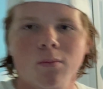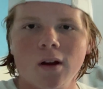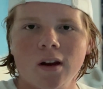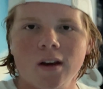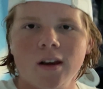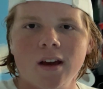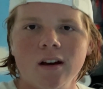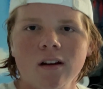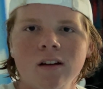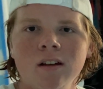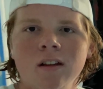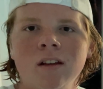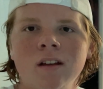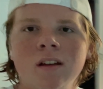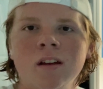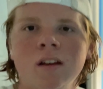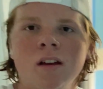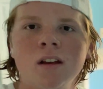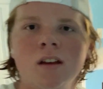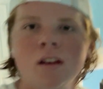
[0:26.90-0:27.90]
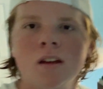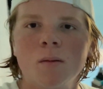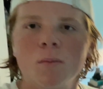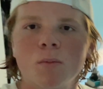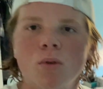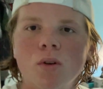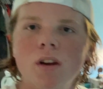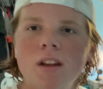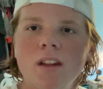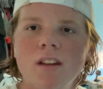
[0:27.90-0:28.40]
right now.
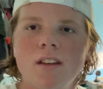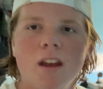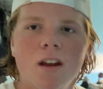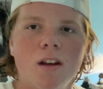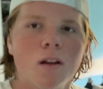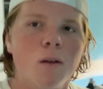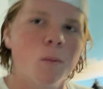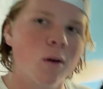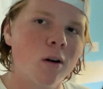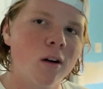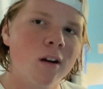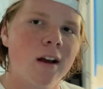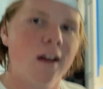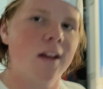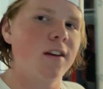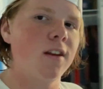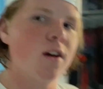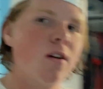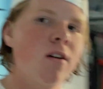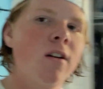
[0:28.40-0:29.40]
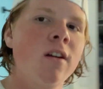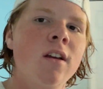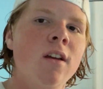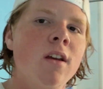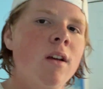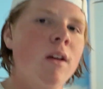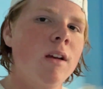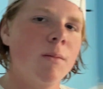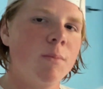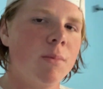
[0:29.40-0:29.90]
Pretty terrible, I know,
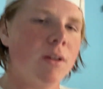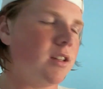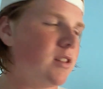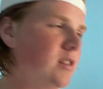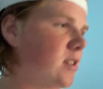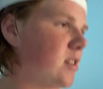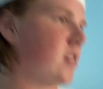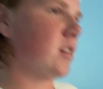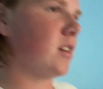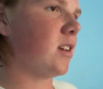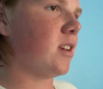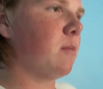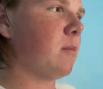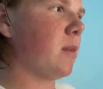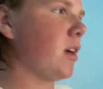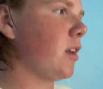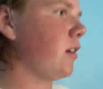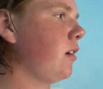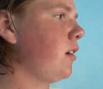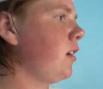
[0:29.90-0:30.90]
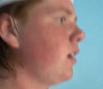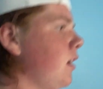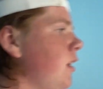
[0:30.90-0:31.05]
but it's gonna get better.